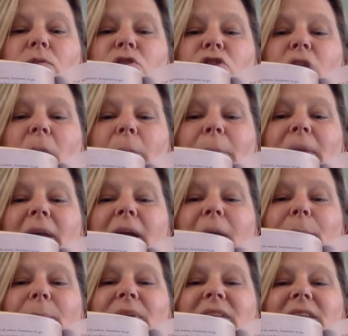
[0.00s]
jumping
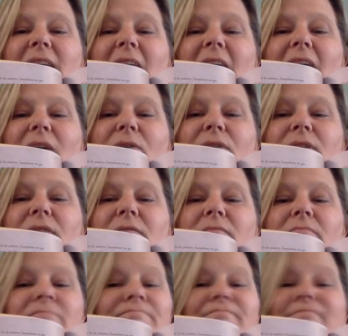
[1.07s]
up and down.
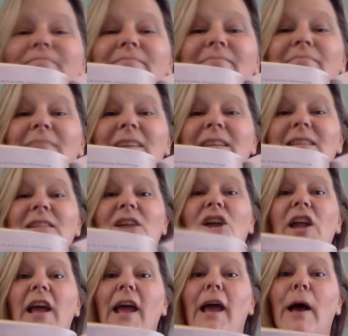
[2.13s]
He's not
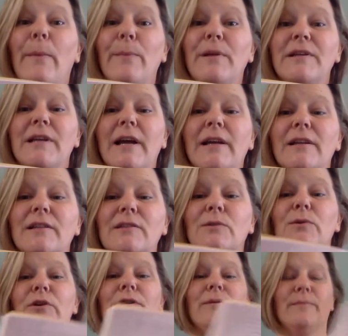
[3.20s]
a happy
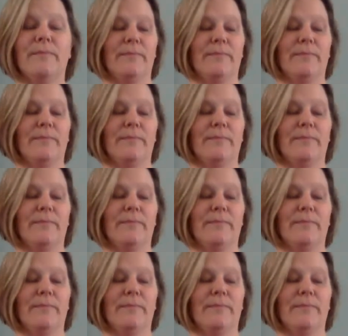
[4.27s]
dinosaur.